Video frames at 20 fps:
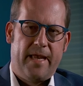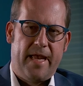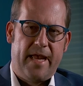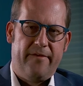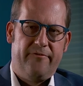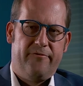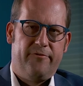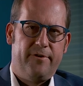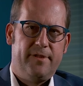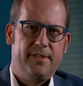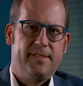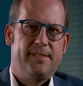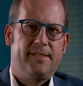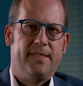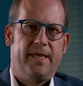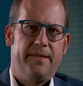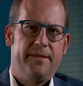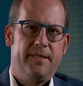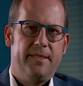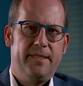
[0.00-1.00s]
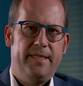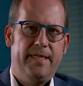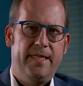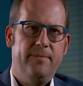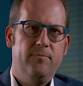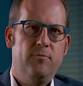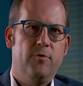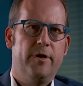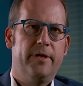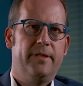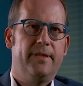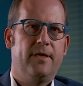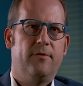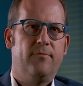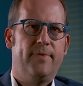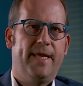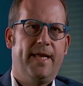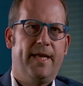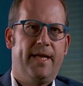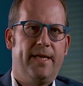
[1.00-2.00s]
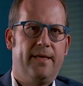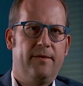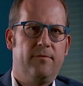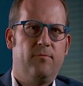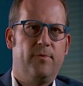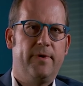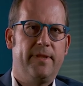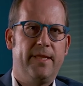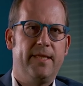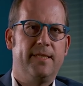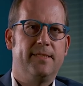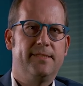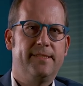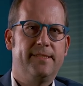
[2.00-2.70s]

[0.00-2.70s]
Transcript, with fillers: efforts and the teamwork that we had within